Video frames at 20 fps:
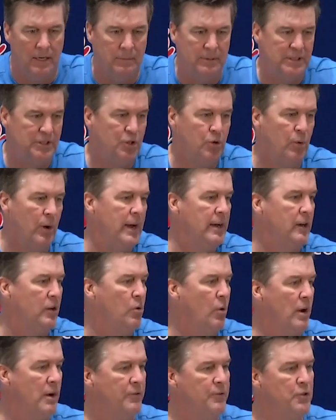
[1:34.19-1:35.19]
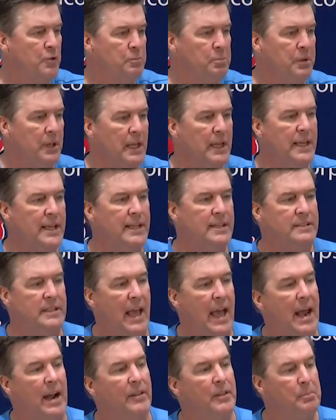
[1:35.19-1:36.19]
He's created quite a few plays
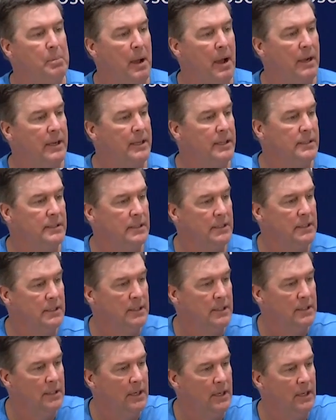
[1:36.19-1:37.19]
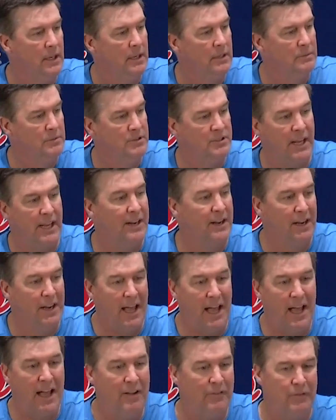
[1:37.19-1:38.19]
out of the pocket, staying
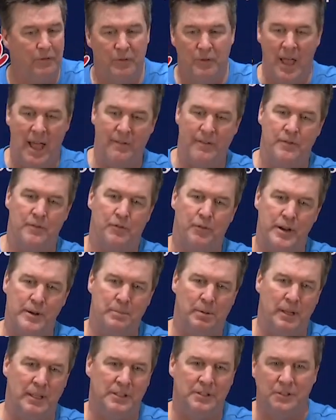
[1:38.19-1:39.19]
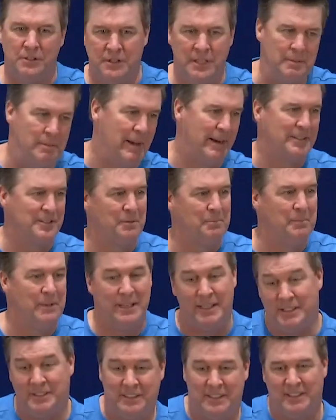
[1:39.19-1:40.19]
alive, having free blitzers. He makes them
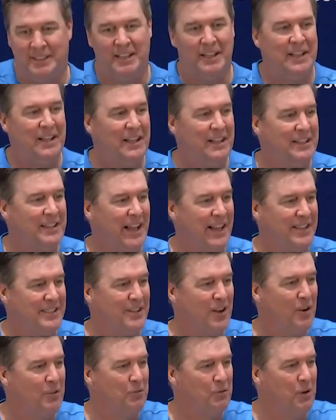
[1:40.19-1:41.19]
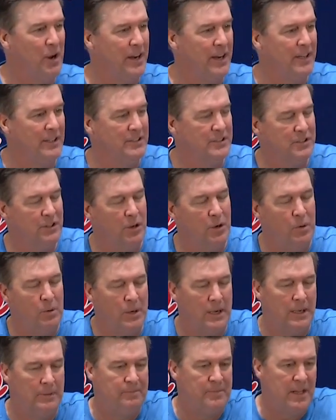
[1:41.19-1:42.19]
miss and takes off running.
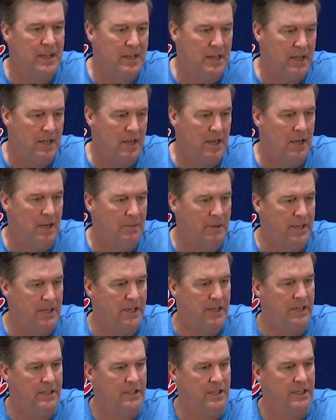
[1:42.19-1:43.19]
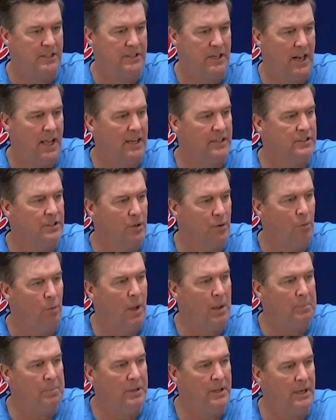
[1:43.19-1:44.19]
So he's an excellent
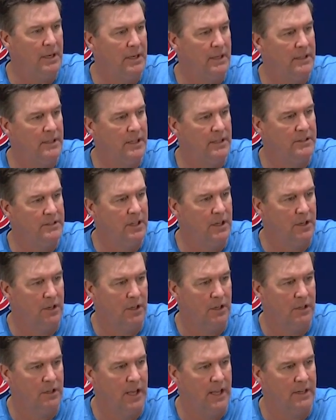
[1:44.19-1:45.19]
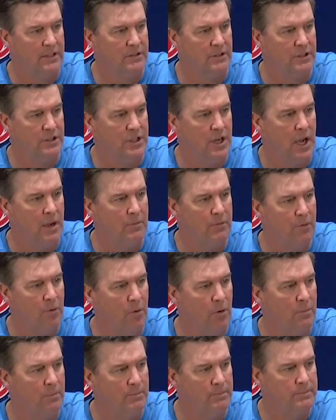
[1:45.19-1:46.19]
weapon, and he's done an excellent job
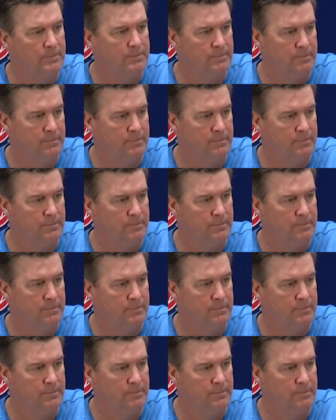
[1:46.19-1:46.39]
for him.